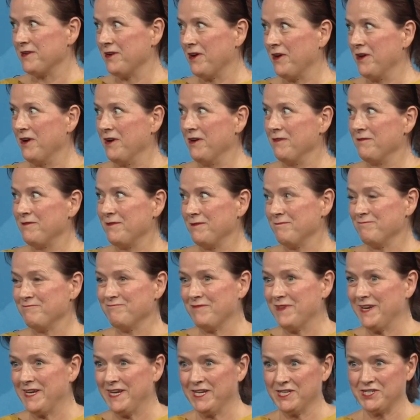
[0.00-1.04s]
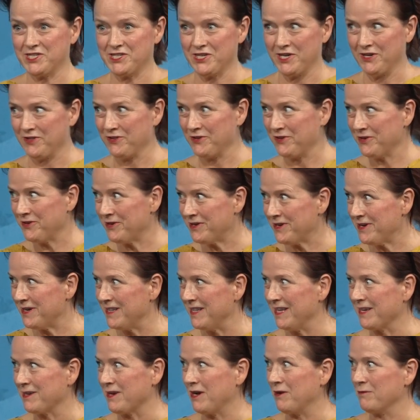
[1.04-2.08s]
of each other.
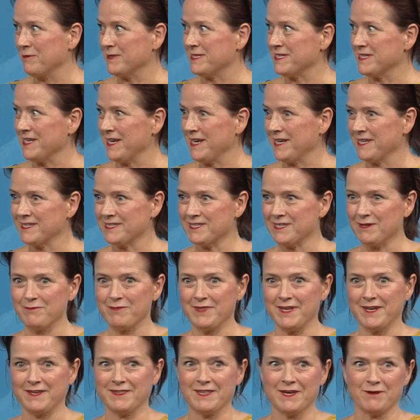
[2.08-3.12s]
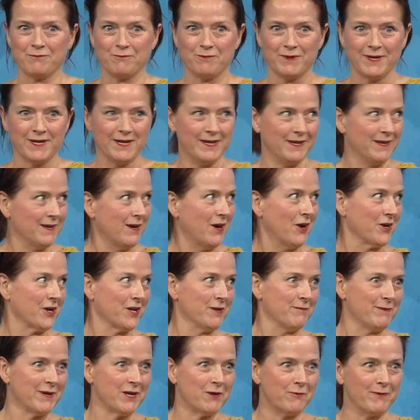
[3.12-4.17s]
Like, are we saying something that we are going
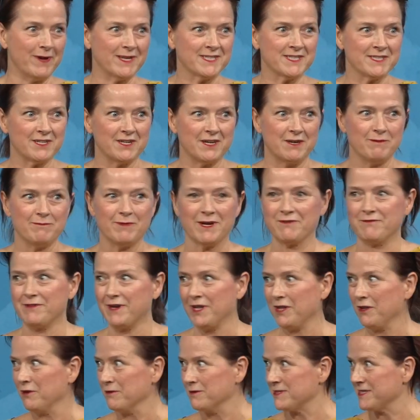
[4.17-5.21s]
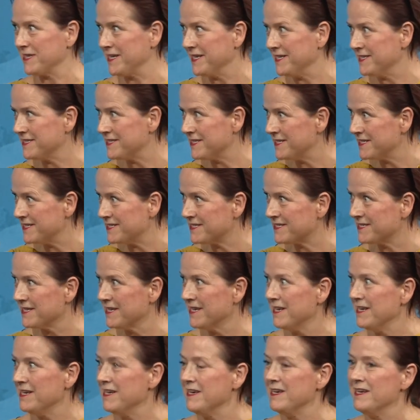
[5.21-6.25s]
to be arrested of by fellow scientists?
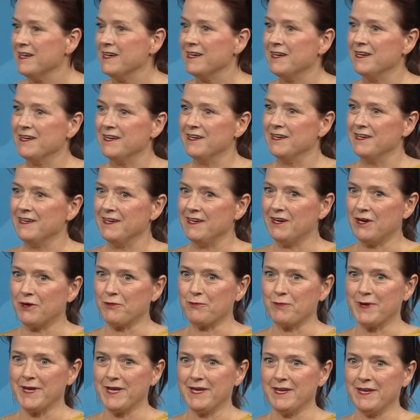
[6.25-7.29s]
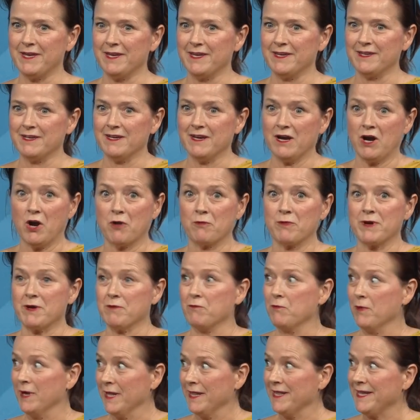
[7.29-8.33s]
Are we
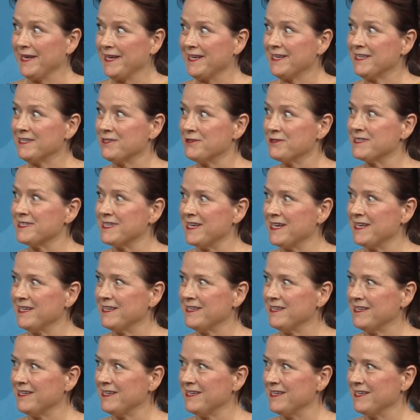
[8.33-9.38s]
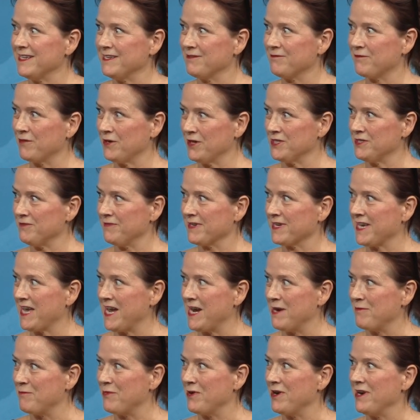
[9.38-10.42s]
willing to stand in front of a
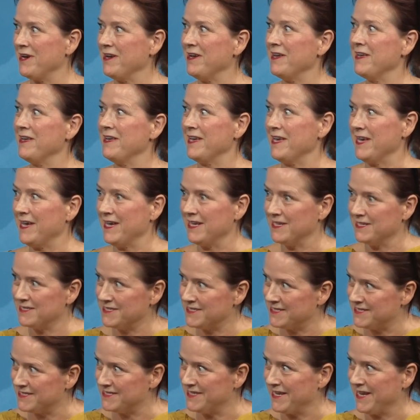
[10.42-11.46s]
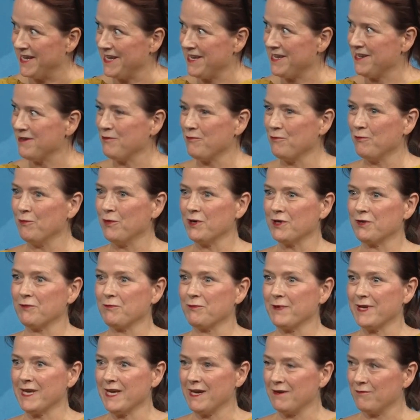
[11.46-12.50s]
camera and say what
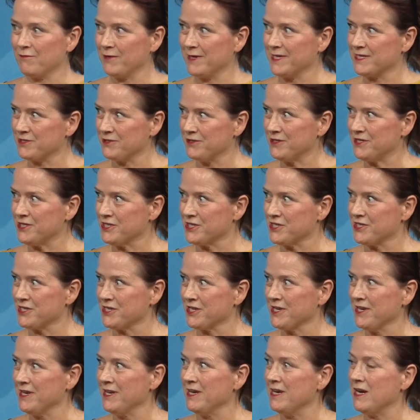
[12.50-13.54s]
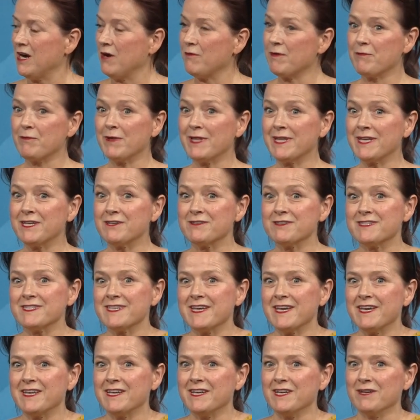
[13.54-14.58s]
we have researched? Are we willing to
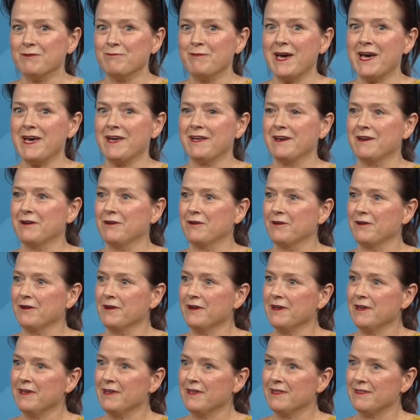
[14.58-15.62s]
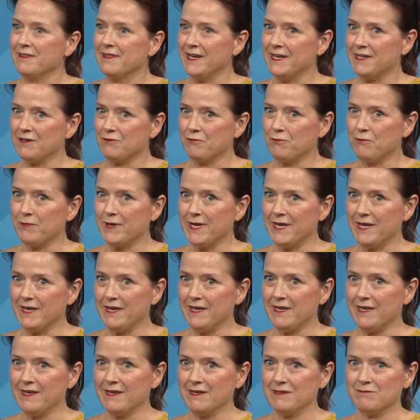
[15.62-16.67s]
say it in a manner that
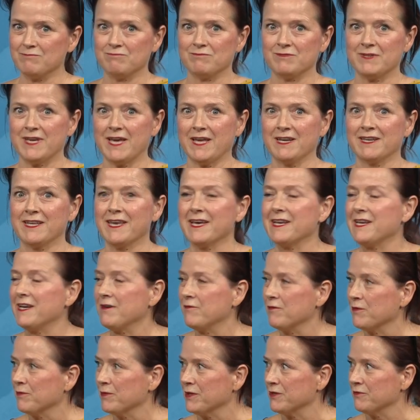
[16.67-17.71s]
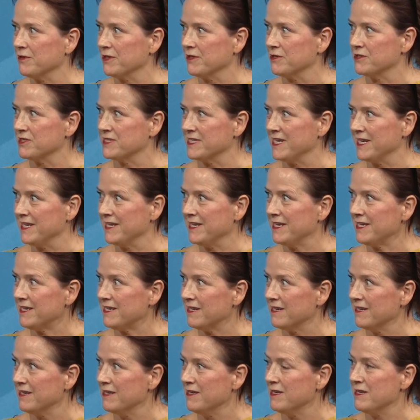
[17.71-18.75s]
we can get everyone to understand it?
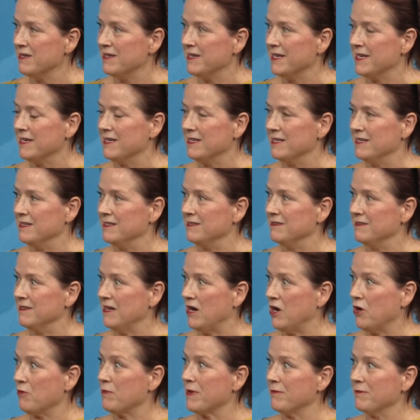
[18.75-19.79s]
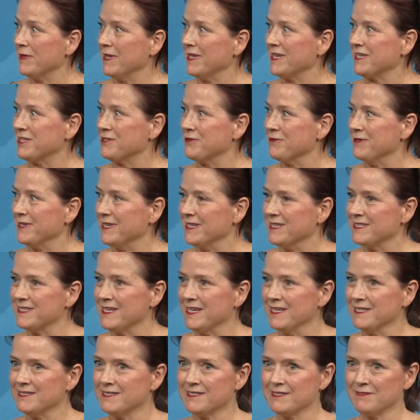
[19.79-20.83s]
And are we willing to, in a
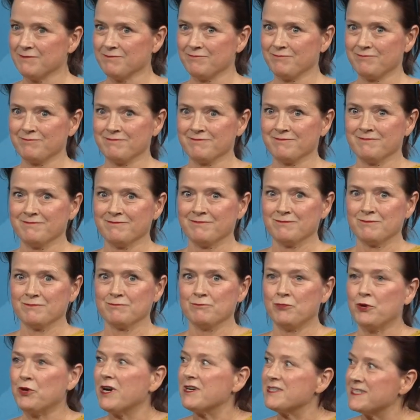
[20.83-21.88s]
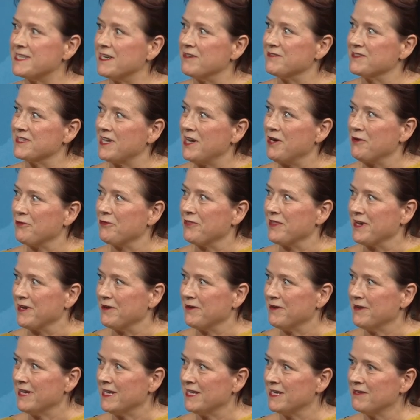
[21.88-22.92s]
sense, put ourselves out there?
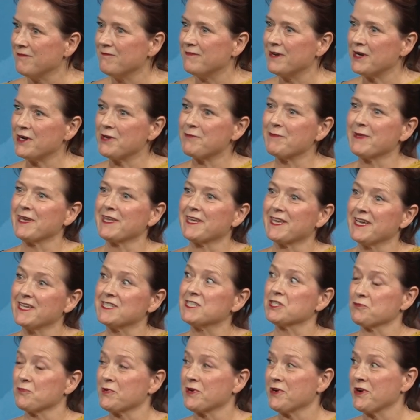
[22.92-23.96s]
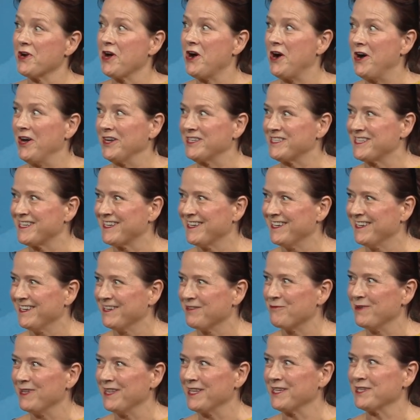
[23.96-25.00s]
And in very many cases, we're not
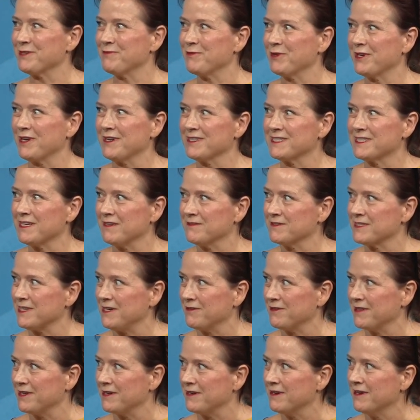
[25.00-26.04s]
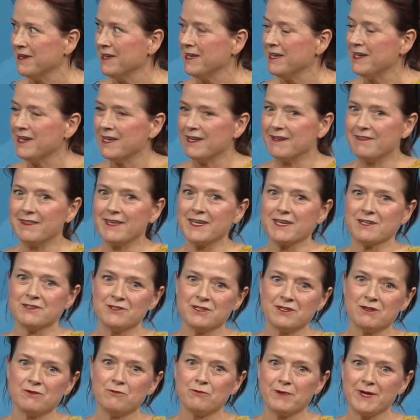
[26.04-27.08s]
willing to put ourselves out there. And I think
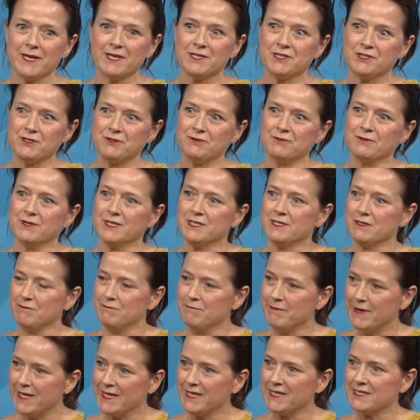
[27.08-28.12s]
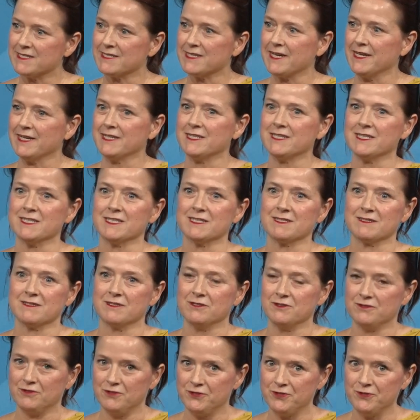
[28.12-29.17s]
until we do, until many scientists
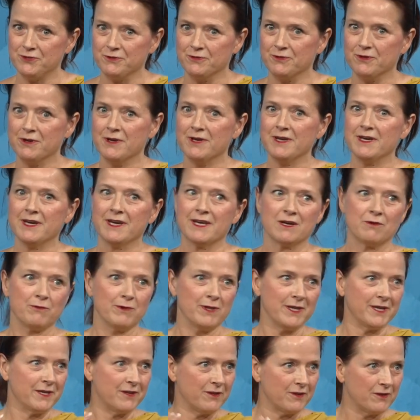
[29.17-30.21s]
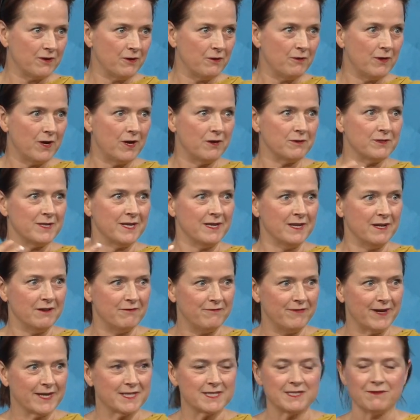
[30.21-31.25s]
do, and are willing to go out and
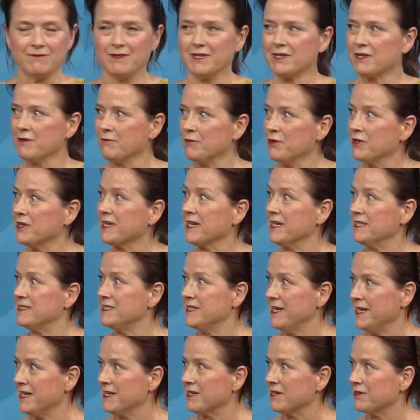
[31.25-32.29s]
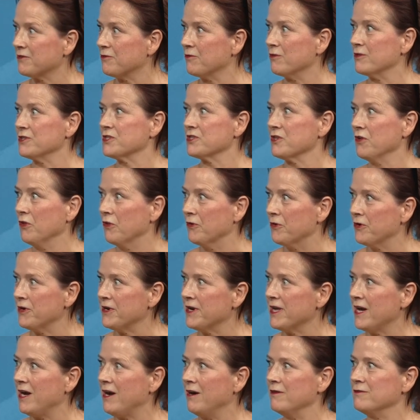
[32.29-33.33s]
effectively communicate, take a course,
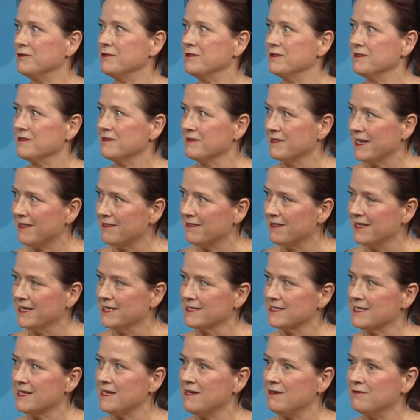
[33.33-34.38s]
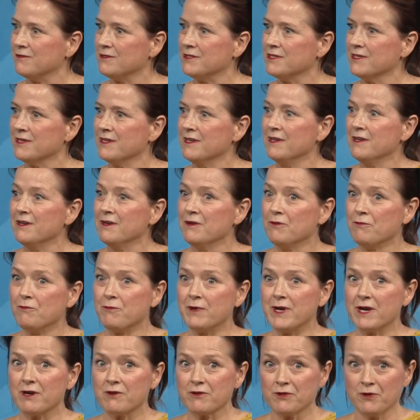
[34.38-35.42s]
learn how to get things out,
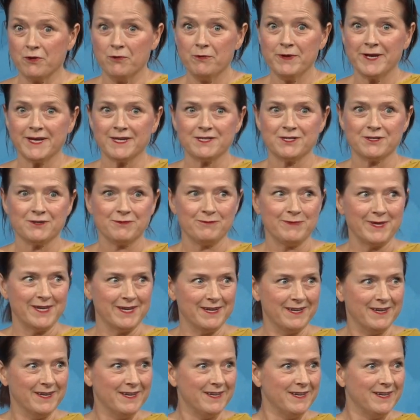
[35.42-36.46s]
we are going to be